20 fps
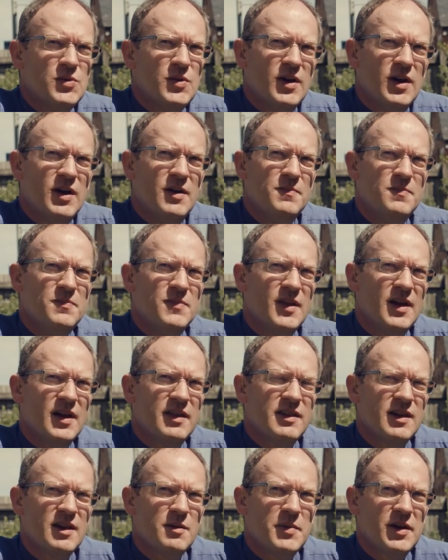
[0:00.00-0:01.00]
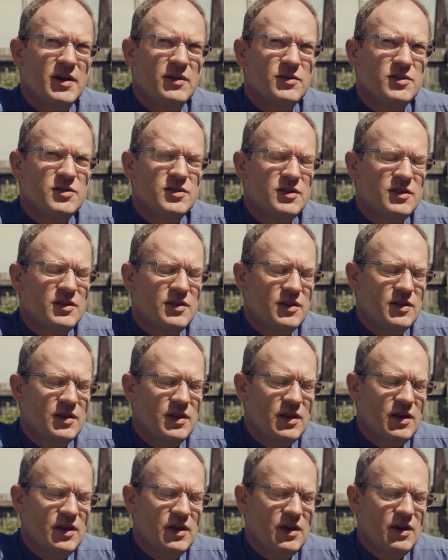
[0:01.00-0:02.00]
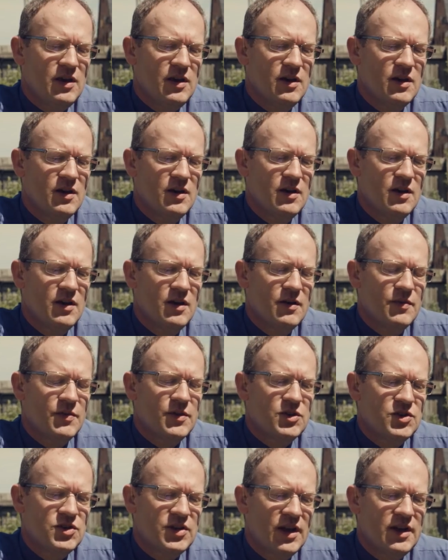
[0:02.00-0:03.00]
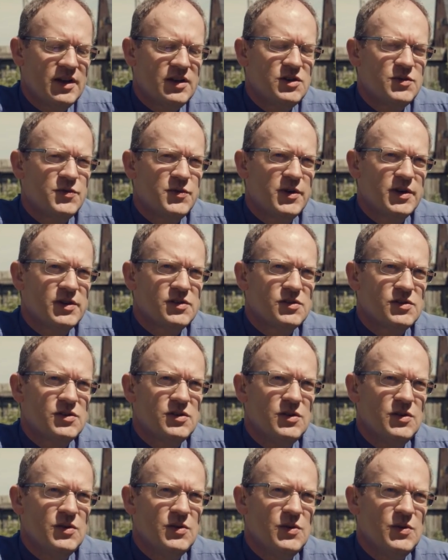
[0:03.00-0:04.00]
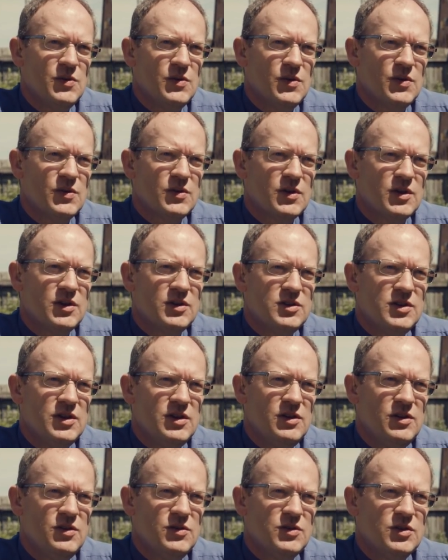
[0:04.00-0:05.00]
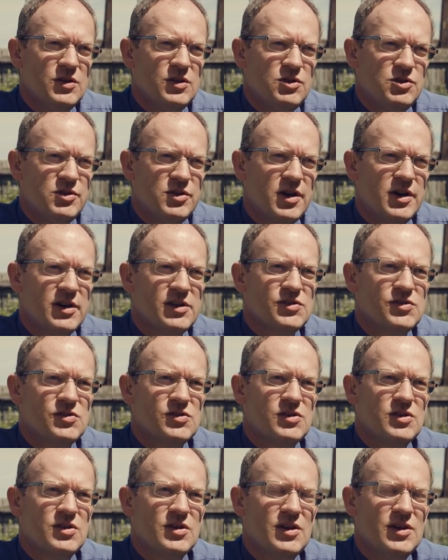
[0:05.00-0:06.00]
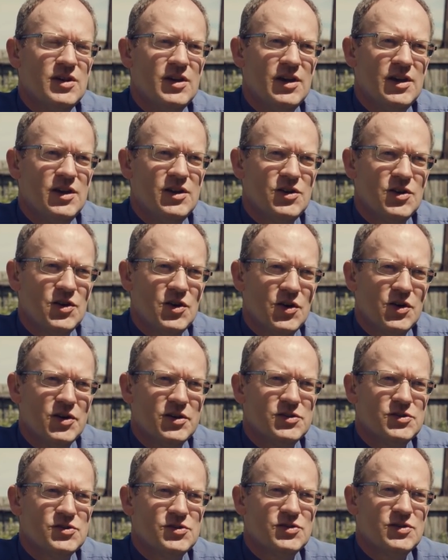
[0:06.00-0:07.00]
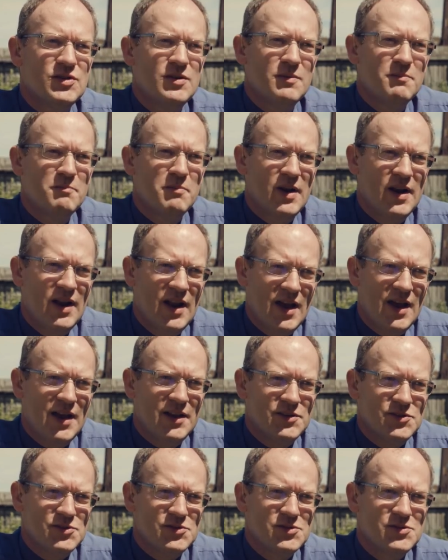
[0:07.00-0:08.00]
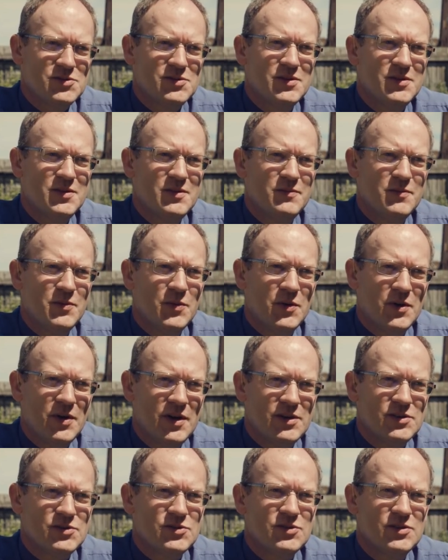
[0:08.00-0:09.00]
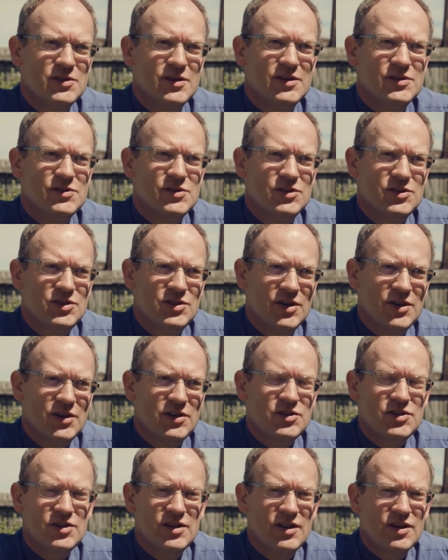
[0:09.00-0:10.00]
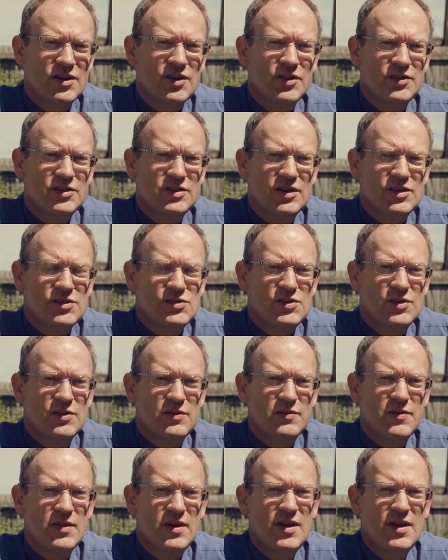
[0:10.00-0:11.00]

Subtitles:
I think about the challenge for us to continue to trust in God's plans for us as a church in the context of